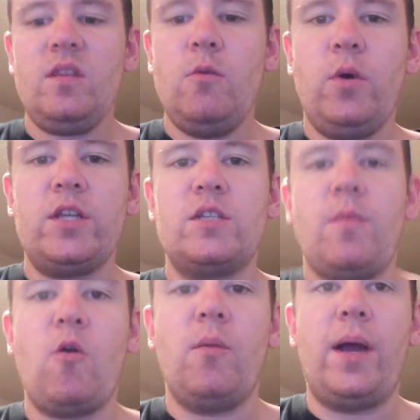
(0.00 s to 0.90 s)
to
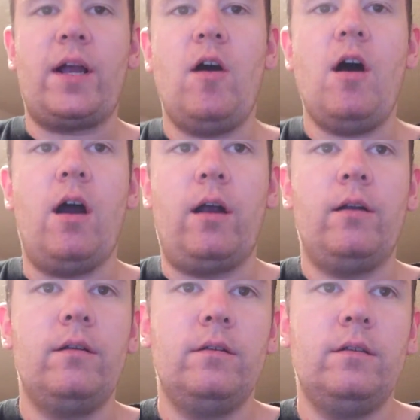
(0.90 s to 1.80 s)
smoke in my
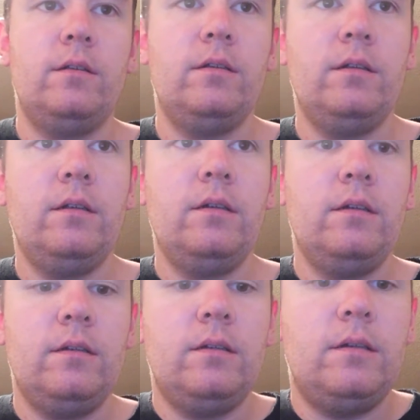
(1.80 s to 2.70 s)
car.
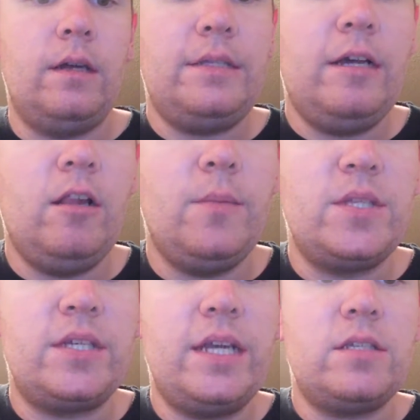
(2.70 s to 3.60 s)
I tell them
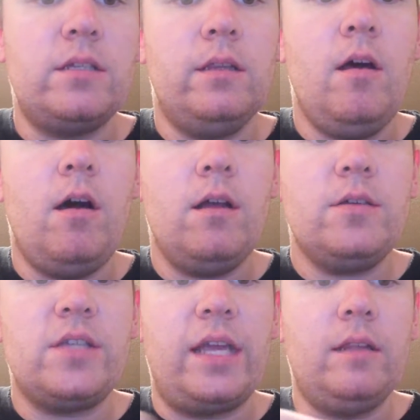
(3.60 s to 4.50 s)
it's against the law,
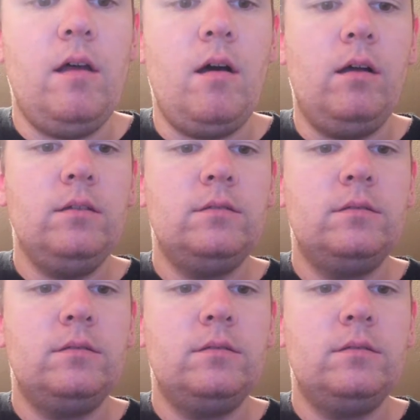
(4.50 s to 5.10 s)
state law.